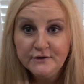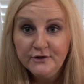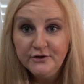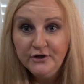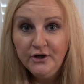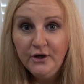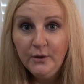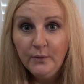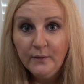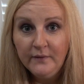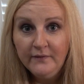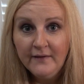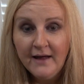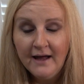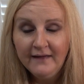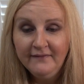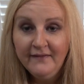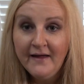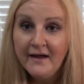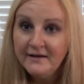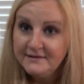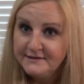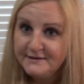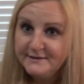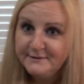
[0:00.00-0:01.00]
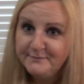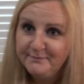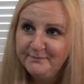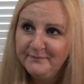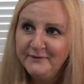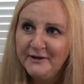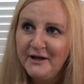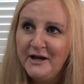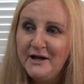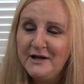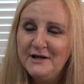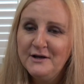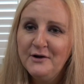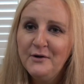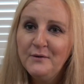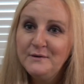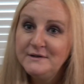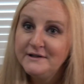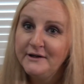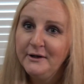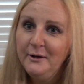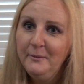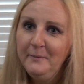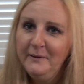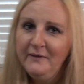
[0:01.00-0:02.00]
to do, and that's
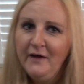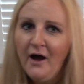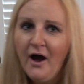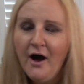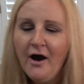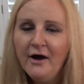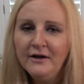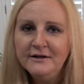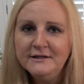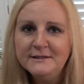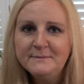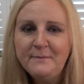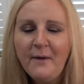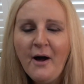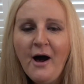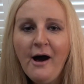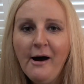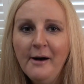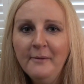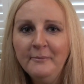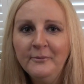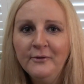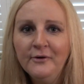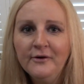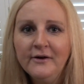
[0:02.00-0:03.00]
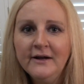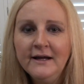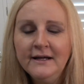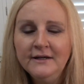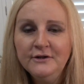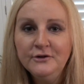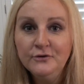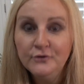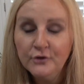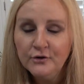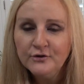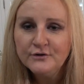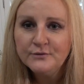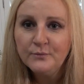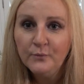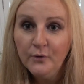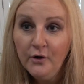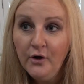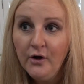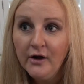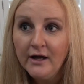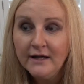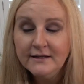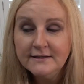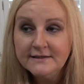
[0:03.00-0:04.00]
always going to be the hardest part, but it does
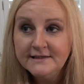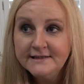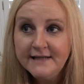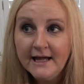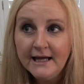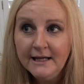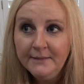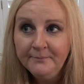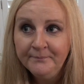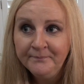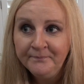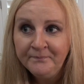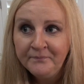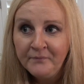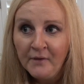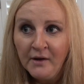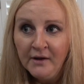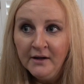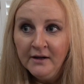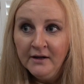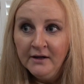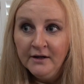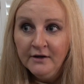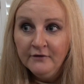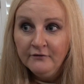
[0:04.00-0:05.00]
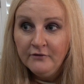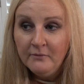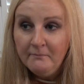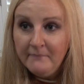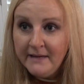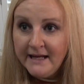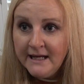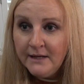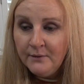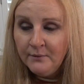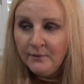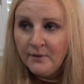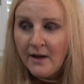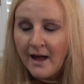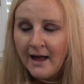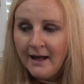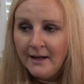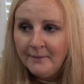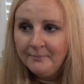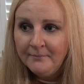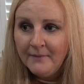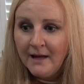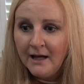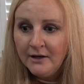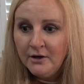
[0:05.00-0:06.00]
work. And the same for me.
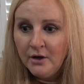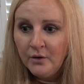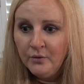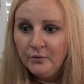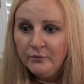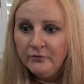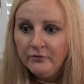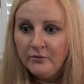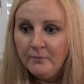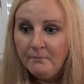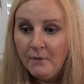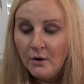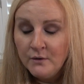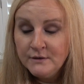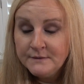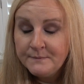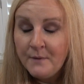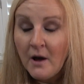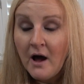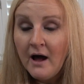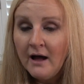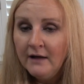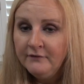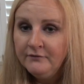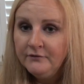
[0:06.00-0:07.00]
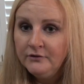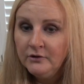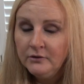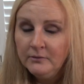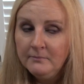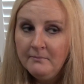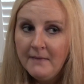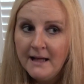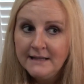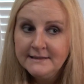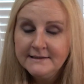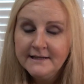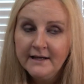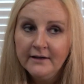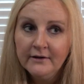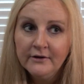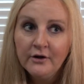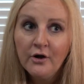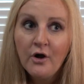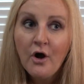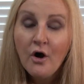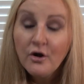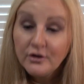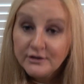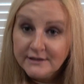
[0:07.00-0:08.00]
I know for most part I've done
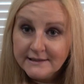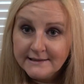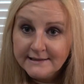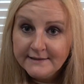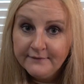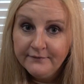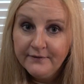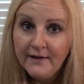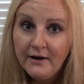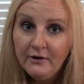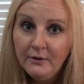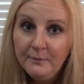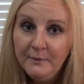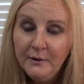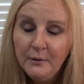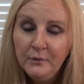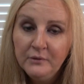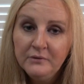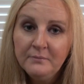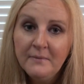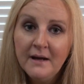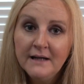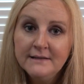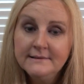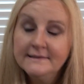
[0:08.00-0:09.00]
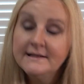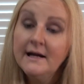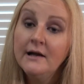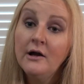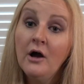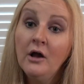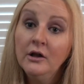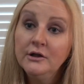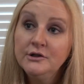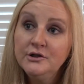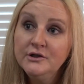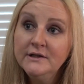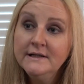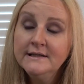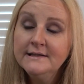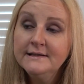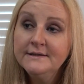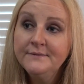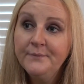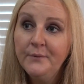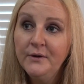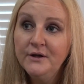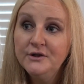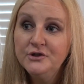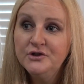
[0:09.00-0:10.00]
metacognitive therapy with my
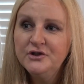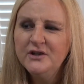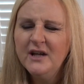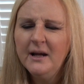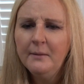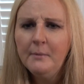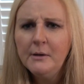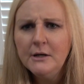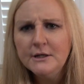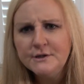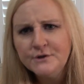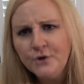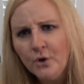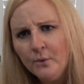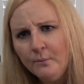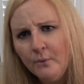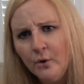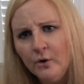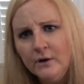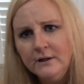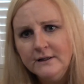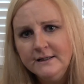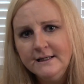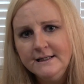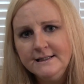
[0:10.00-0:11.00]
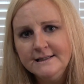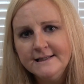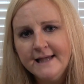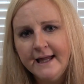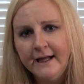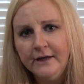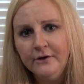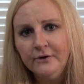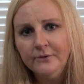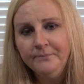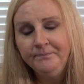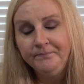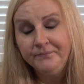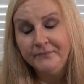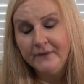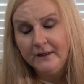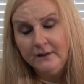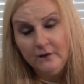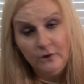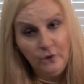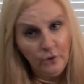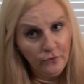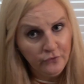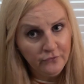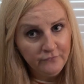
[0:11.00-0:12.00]
psychologist, which I'm going to talk more in detail
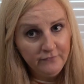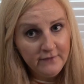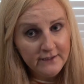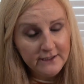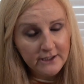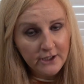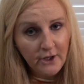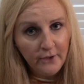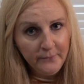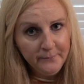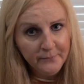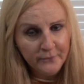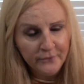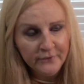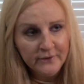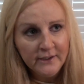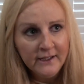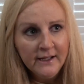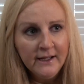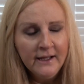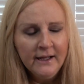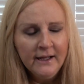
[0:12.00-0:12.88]
in another video, but